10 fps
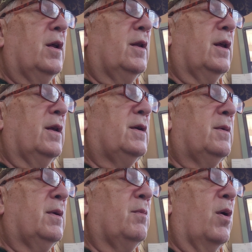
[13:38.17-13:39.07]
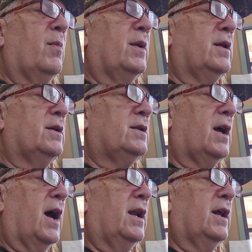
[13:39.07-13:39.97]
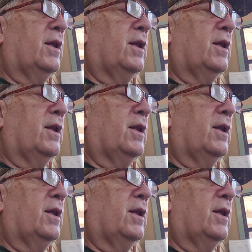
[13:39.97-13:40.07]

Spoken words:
the moment this tiny